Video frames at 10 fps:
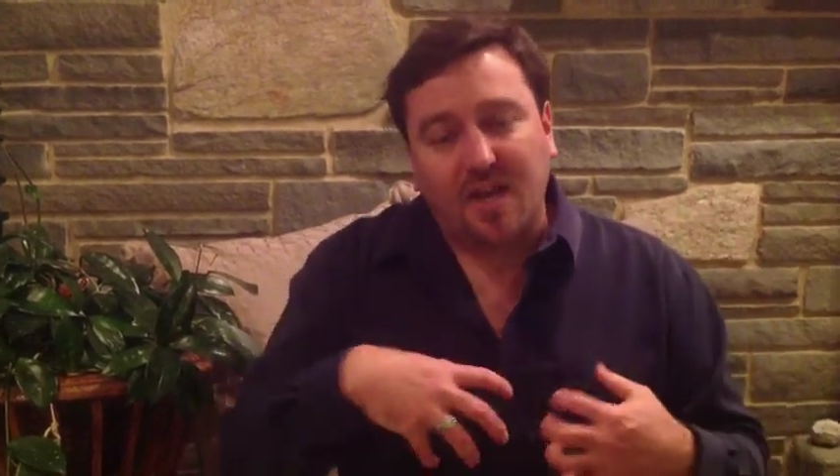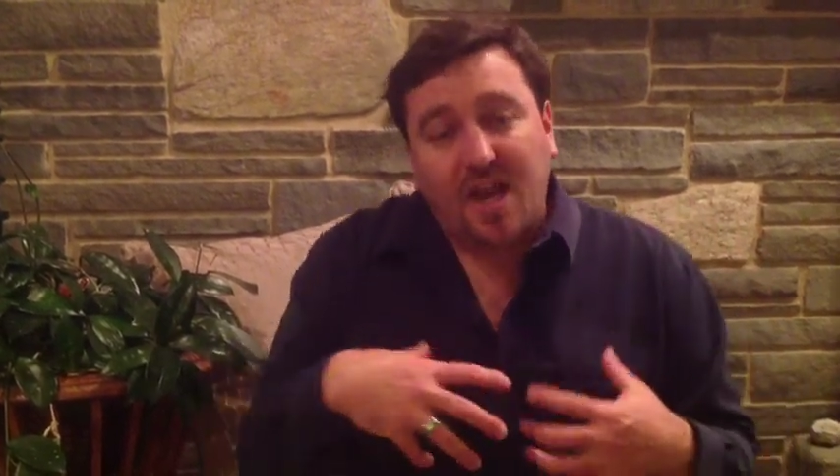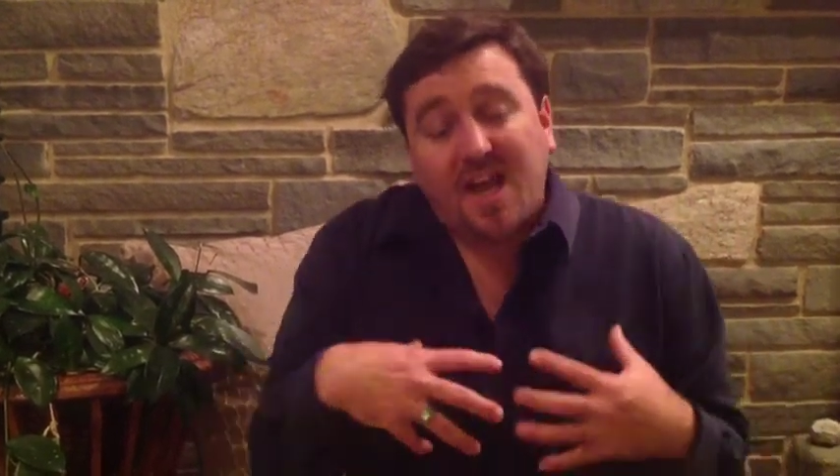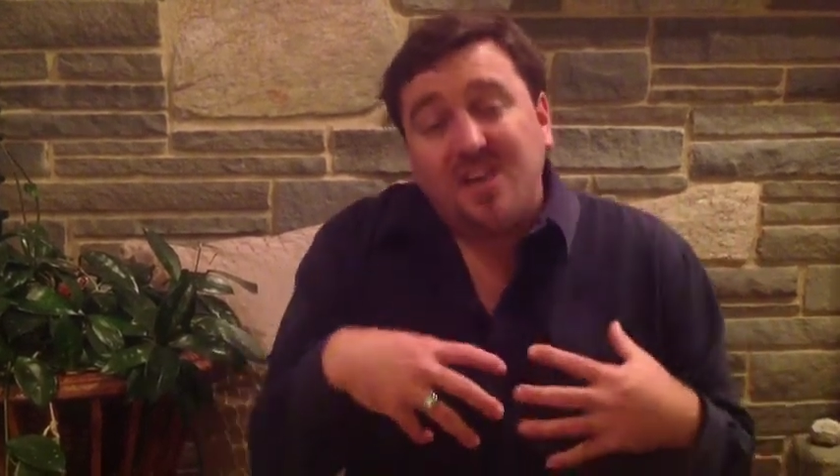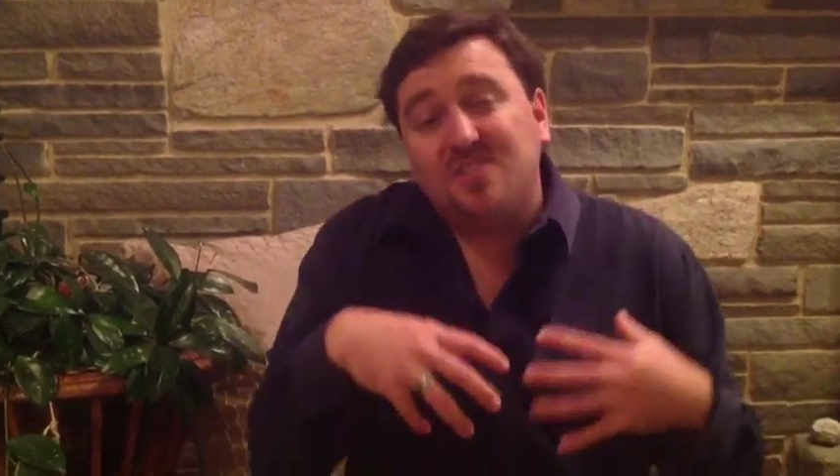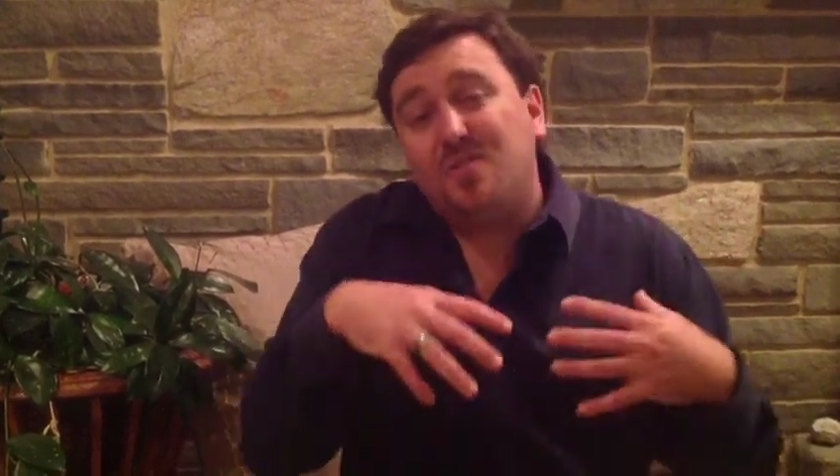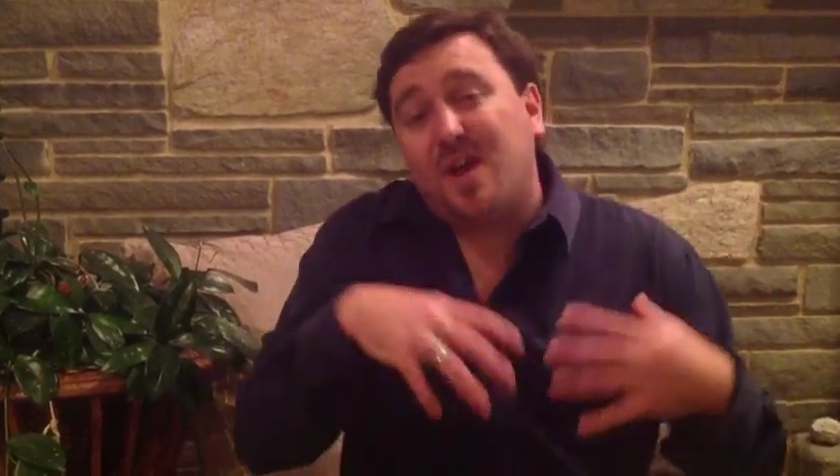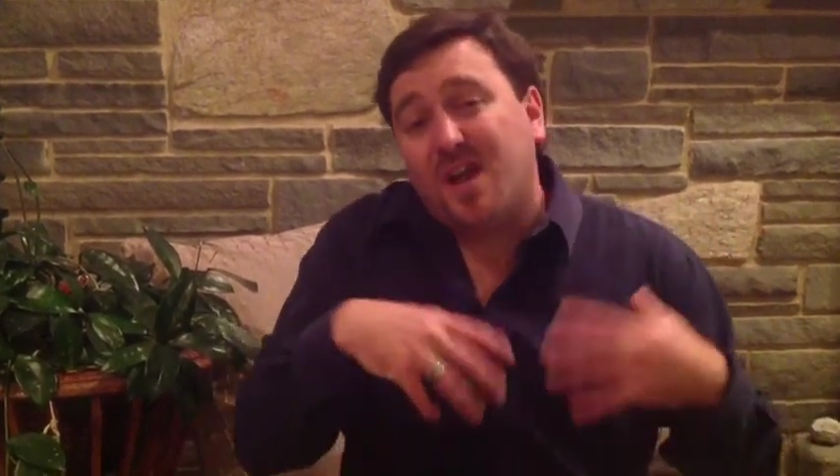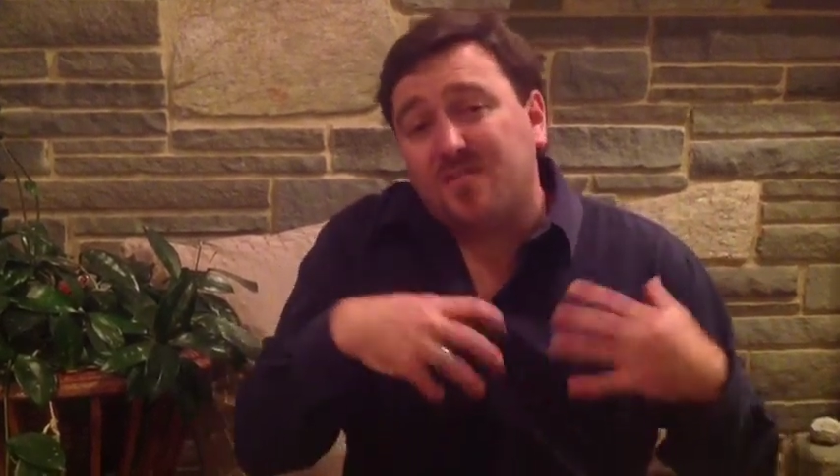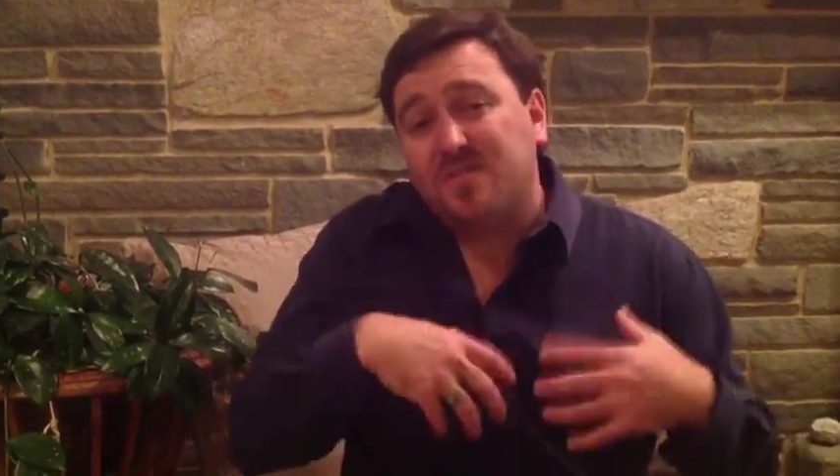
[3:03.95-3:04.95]
and as you
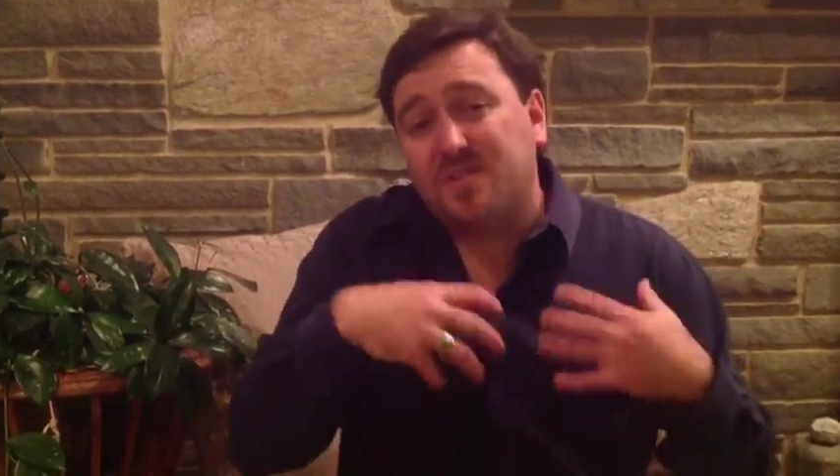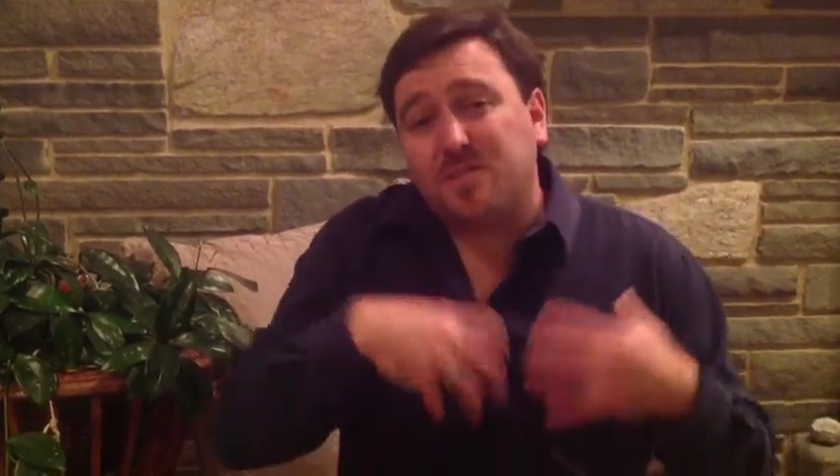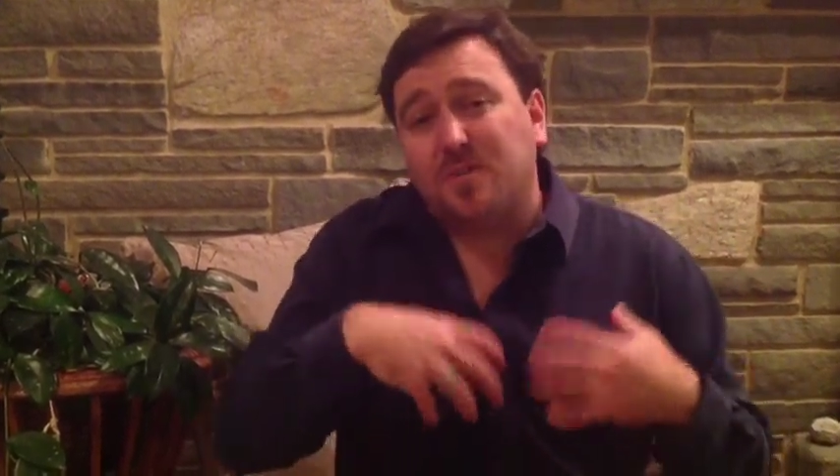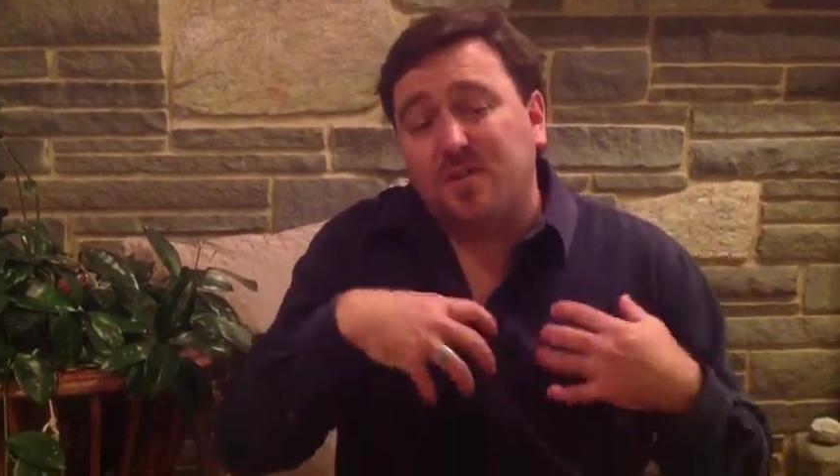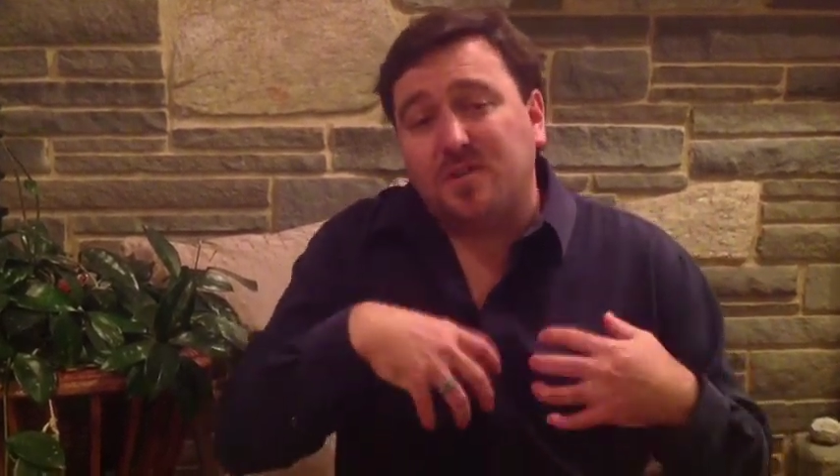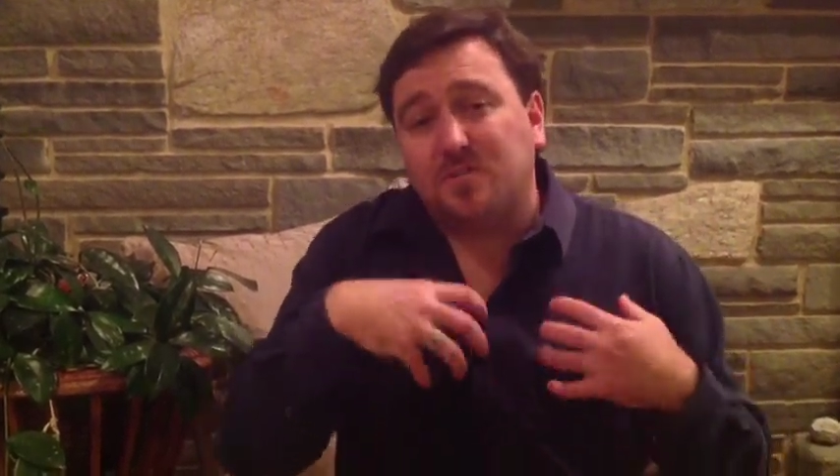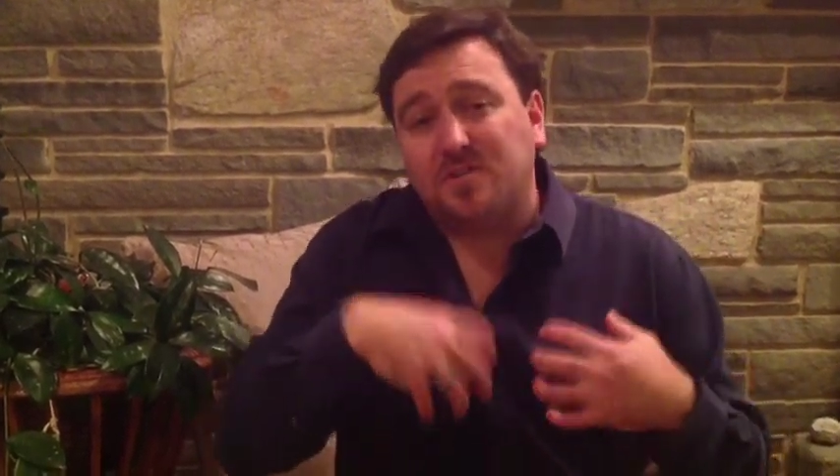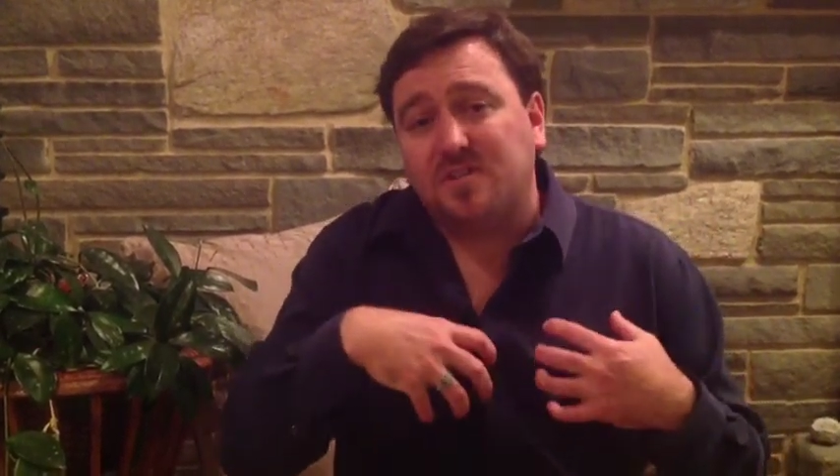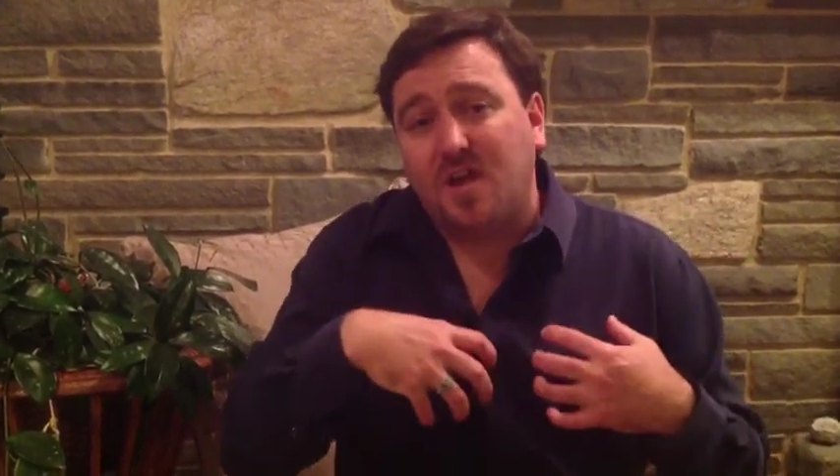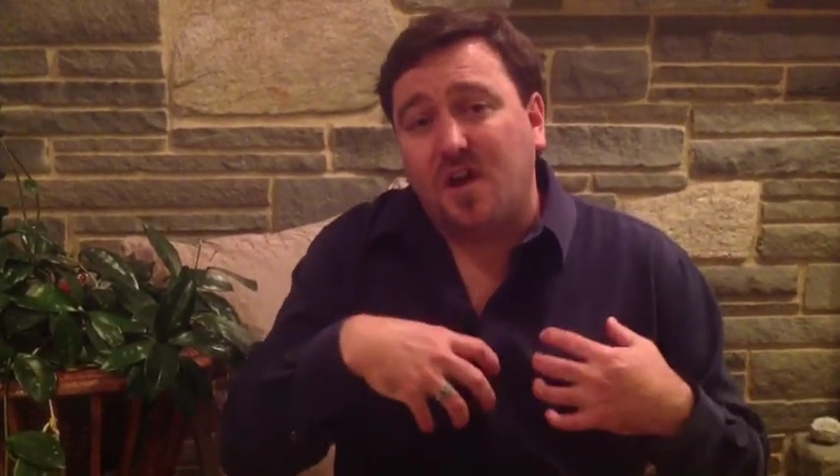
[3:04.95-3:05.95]
have this experience
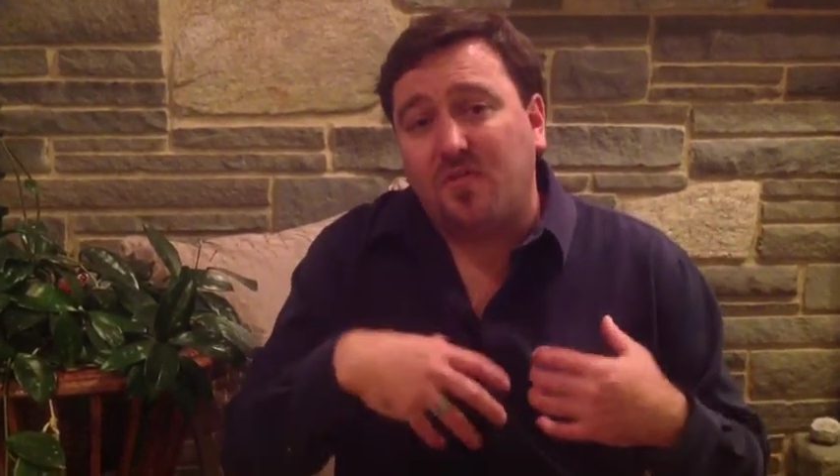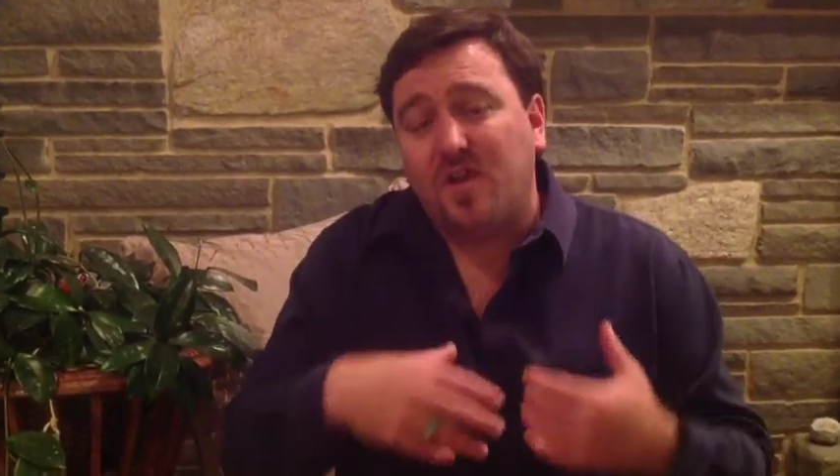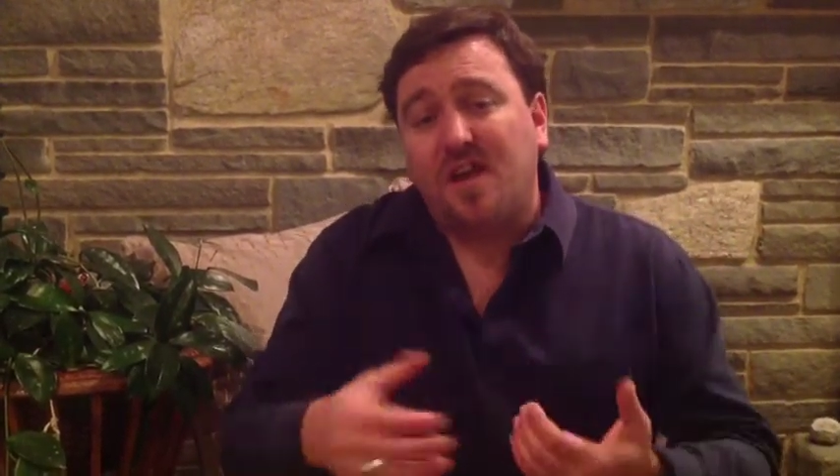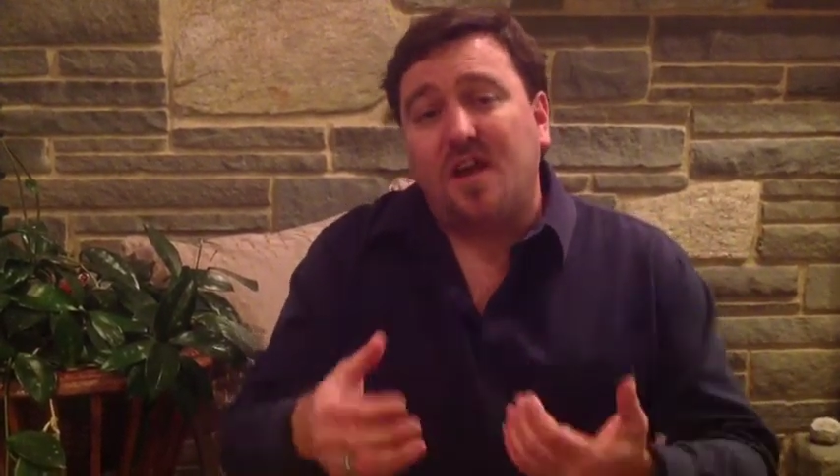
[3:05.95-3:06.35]
with self